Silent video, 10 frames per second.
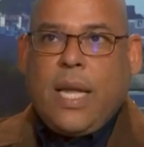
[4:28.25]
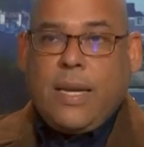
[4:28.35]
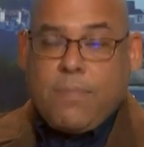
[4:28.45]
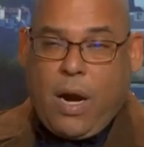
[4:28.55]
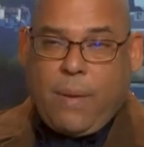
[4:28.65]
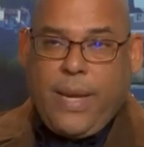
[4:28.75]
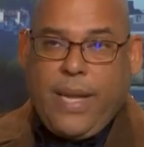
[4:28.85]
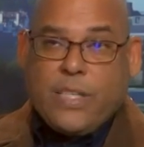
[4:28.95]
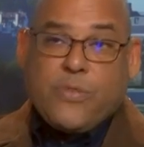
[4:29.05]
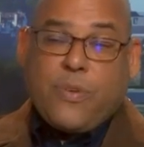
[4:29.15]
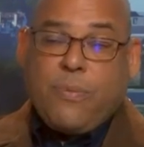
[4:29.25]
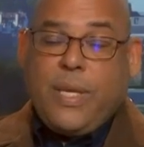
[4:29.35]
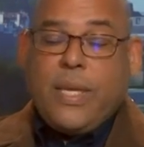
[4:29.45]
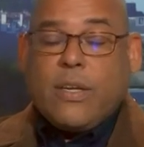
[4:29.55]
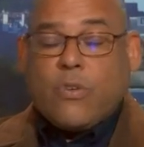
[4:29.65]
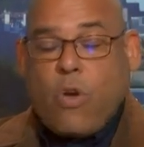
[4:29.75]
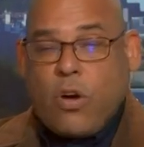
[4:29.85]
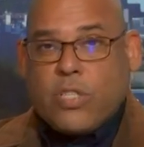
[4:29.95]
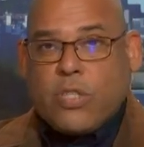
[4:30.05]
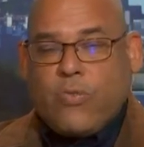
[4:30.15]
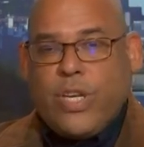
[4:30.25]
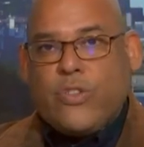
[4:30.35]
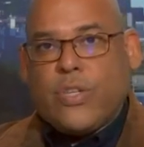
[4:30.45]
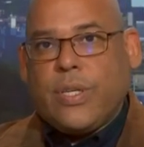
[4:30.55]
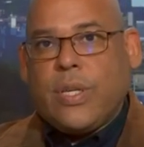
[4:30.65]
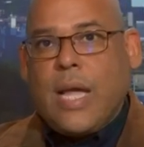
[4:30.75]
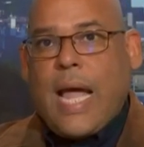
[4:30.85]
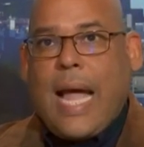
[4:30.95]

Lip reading: in Barbados, for me, and across the region.